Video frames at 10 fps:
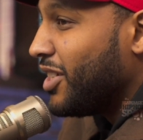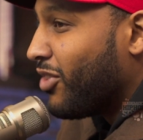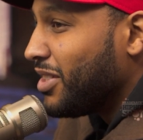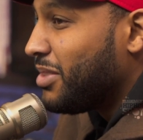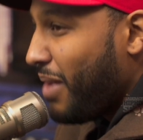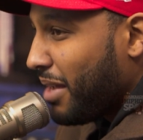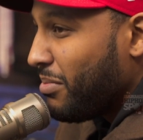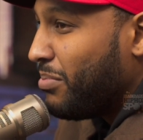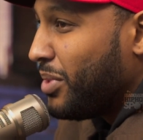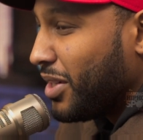Gonna respect
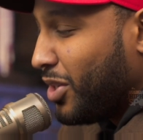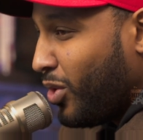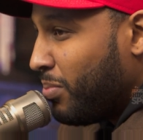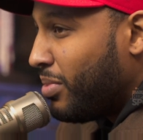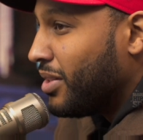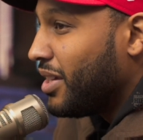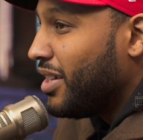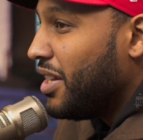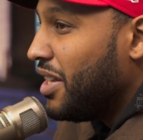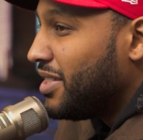me, put a coupe on it.
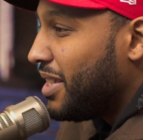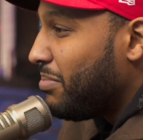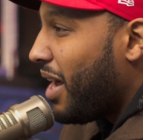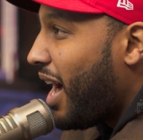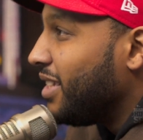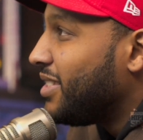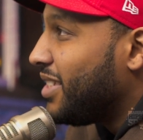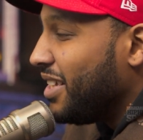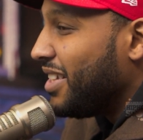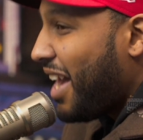Sipping iced
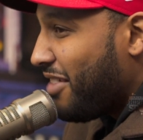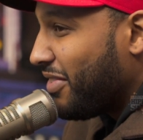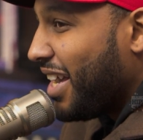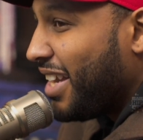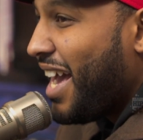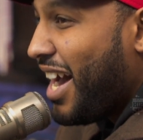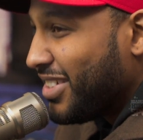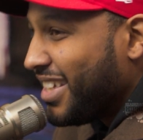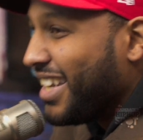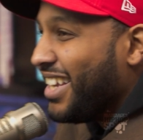tea. I forgot the house ain't